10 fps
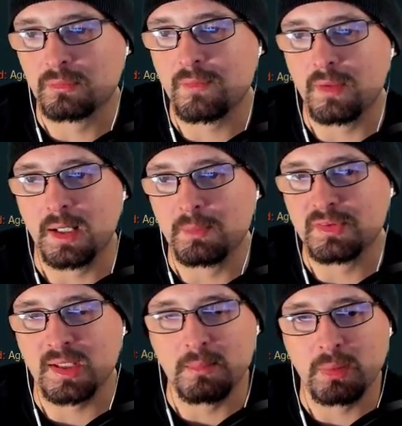then I would
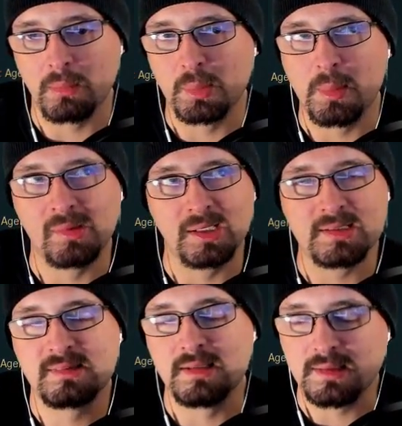say probably maybe like
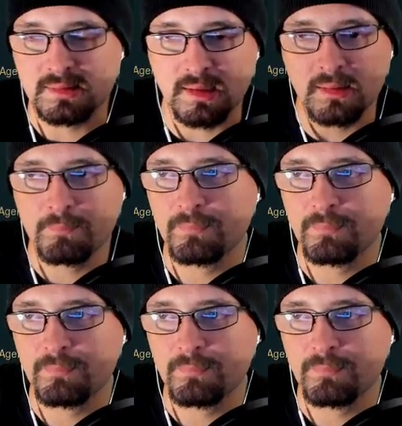60%